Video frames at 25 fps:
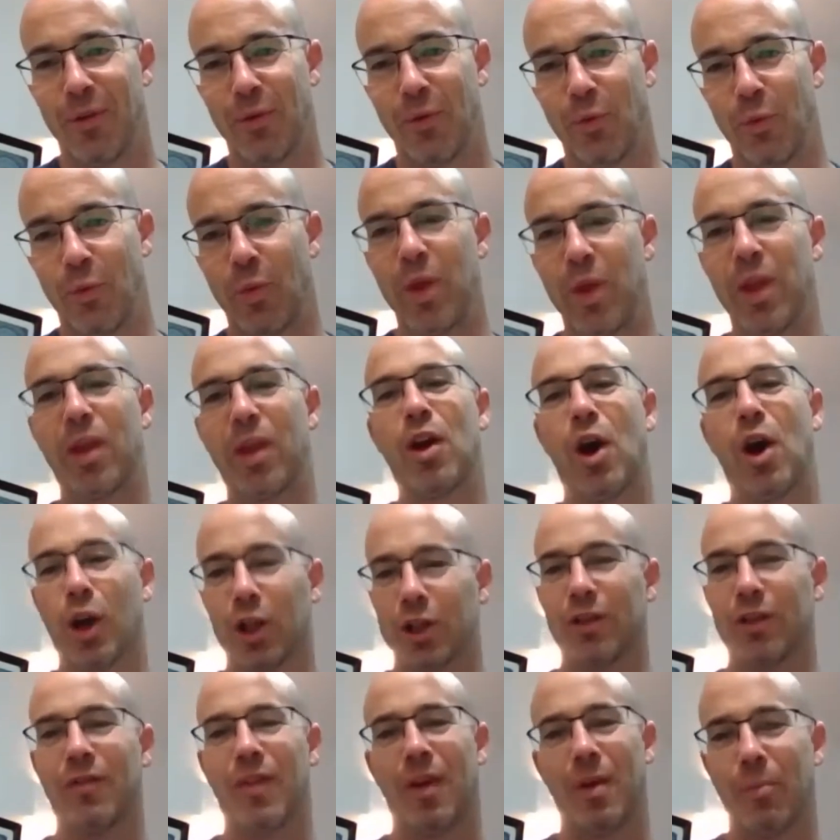we
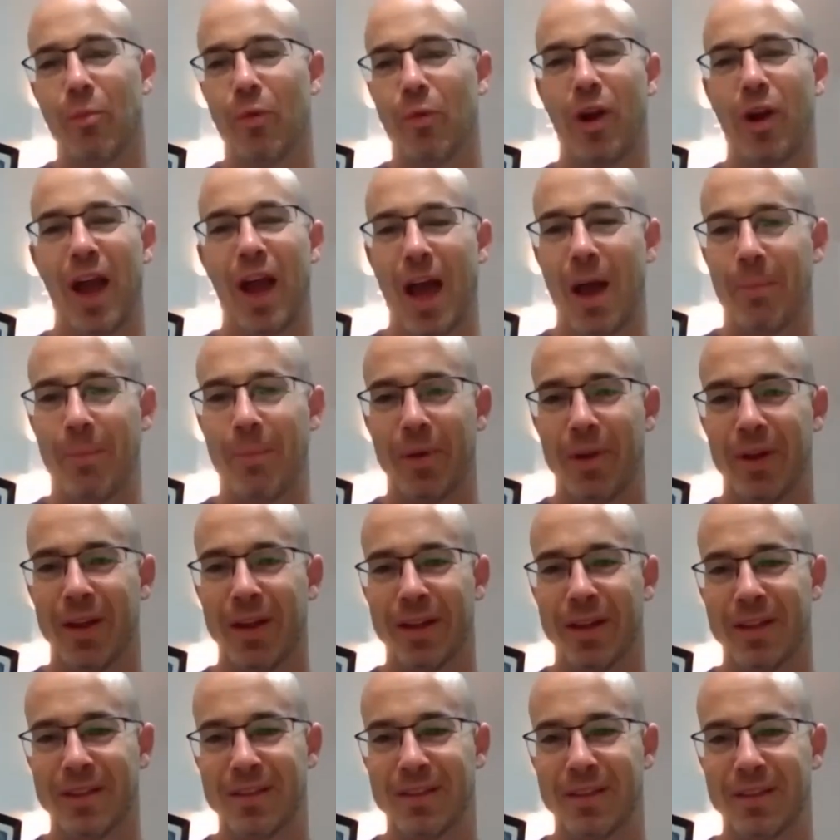cultivate more
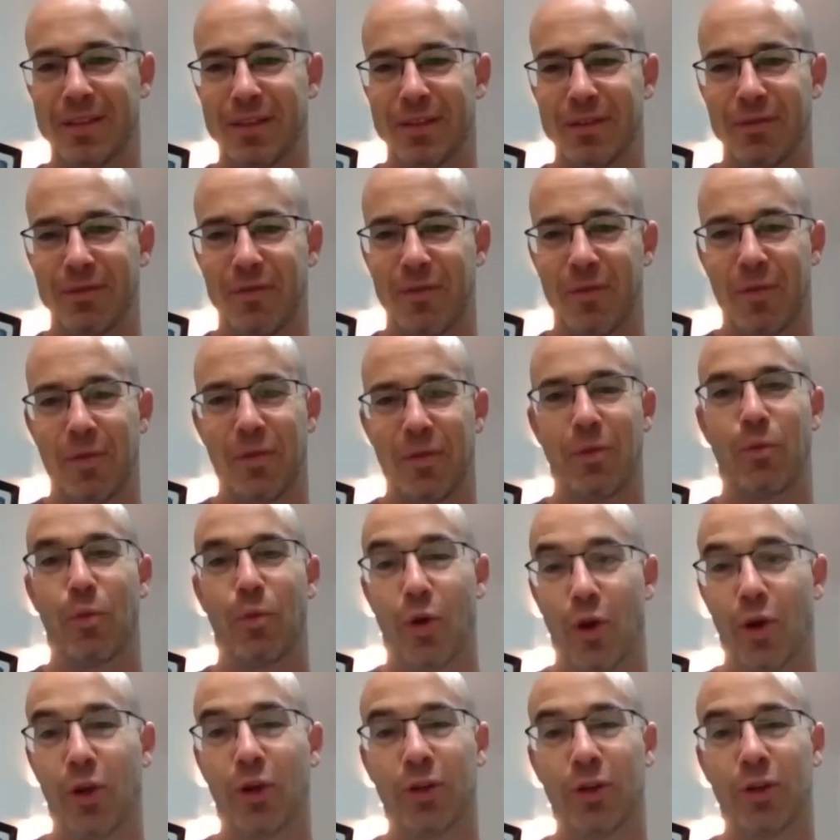happiness for the
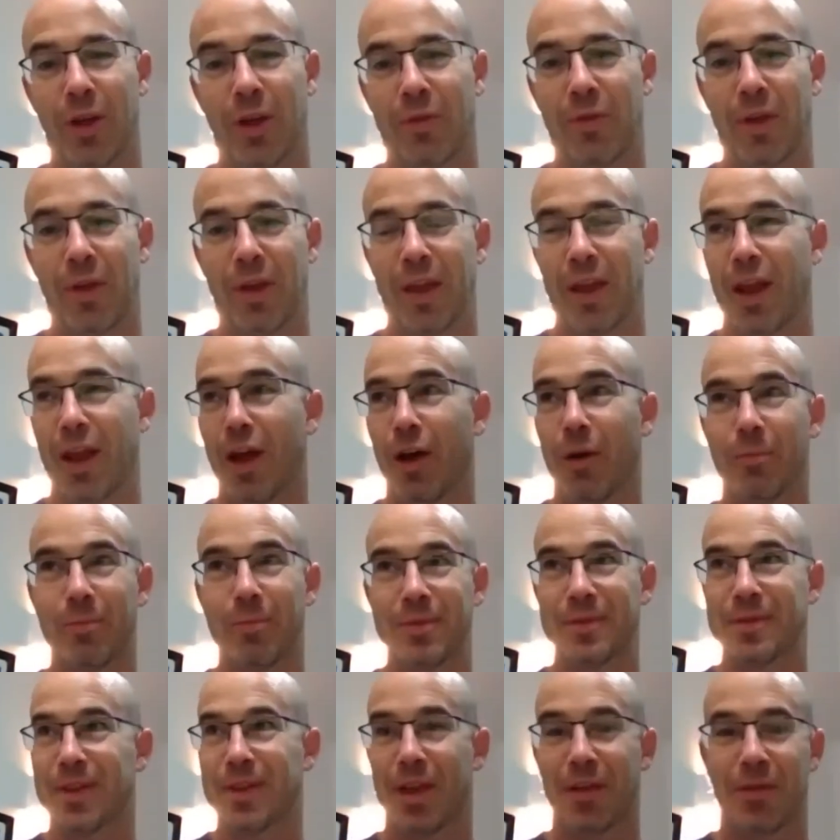world. I think it helps.